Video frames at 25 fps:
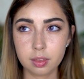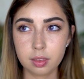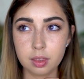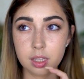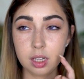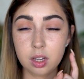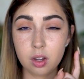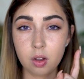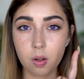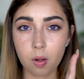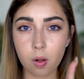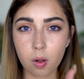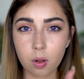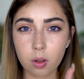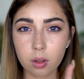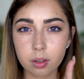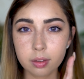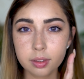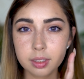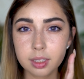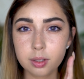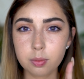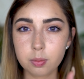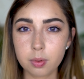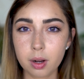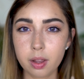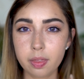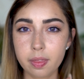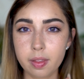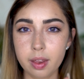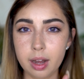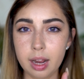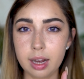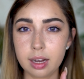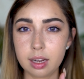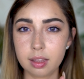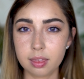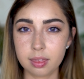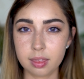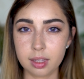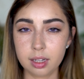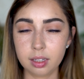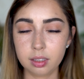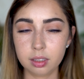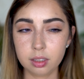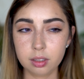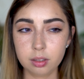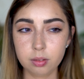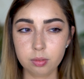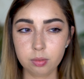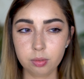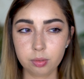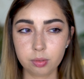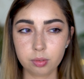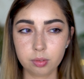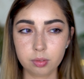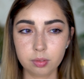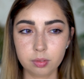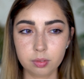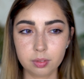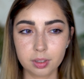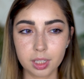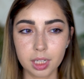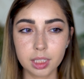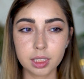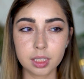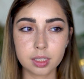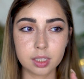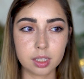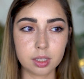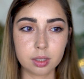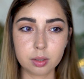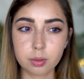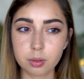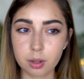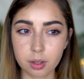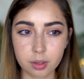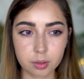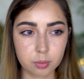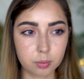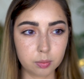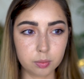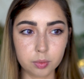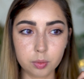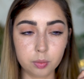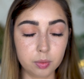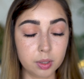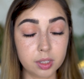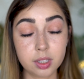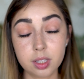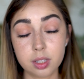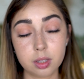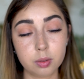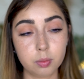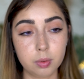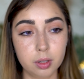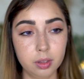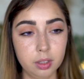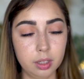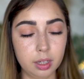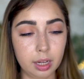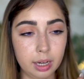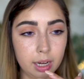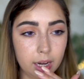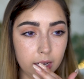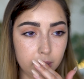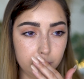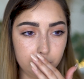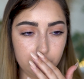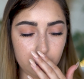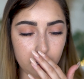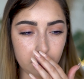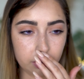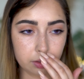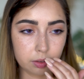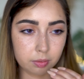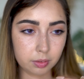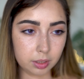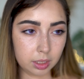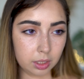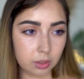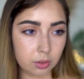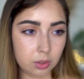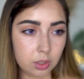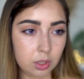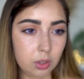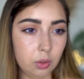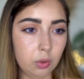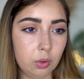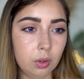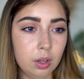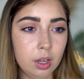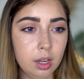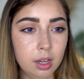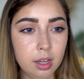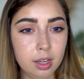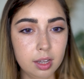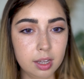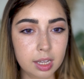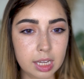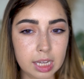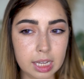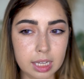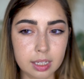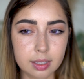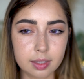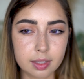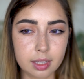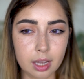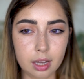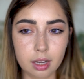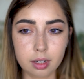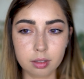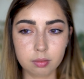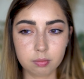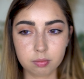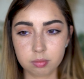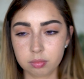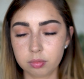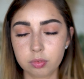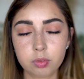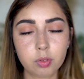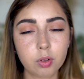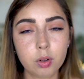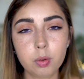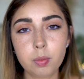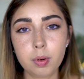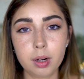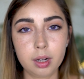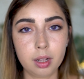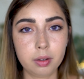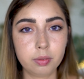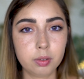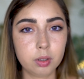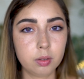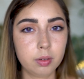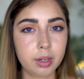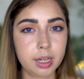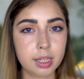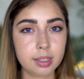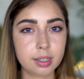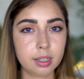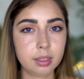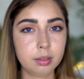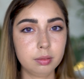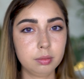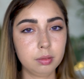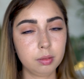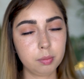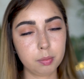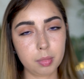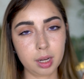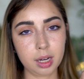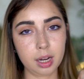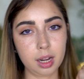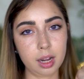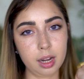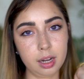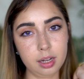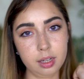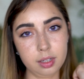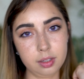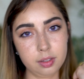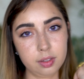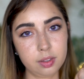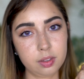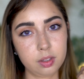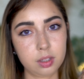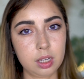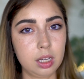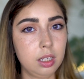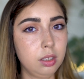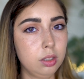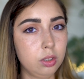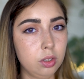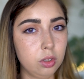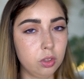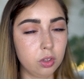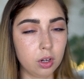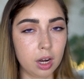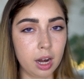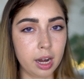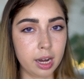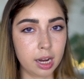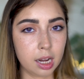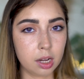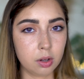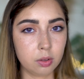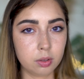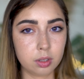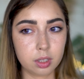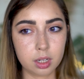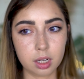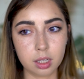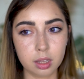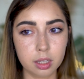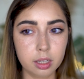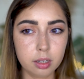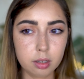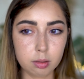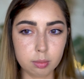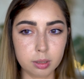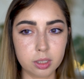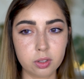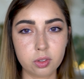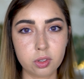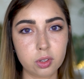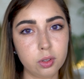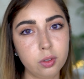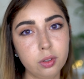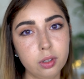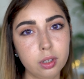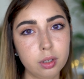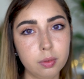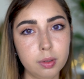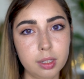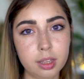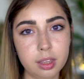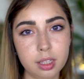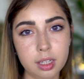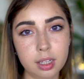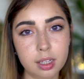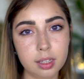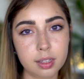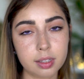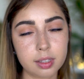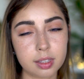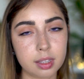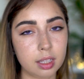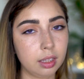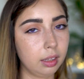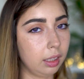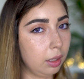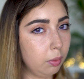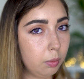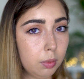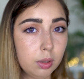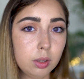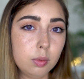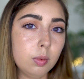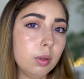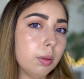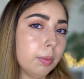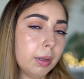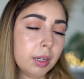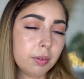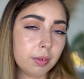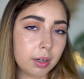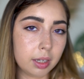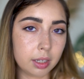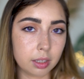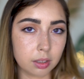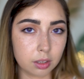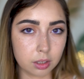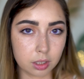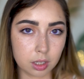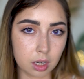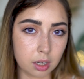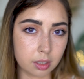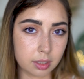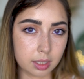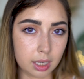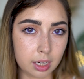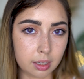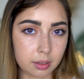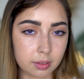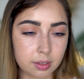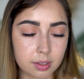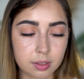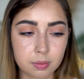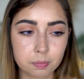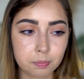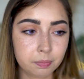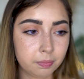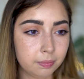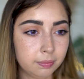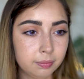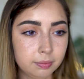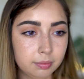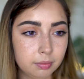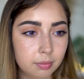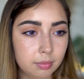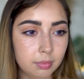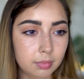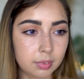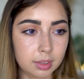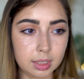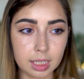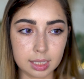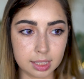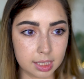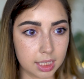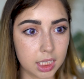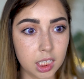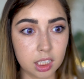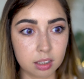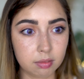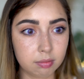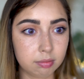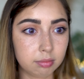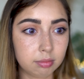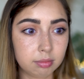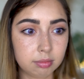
the only one that I can think of, and this is the one that I had in my other video too, is that for whatever reason, my eyes tend to dry out a little bit sooner with these than they would with my regular contacts. That's it.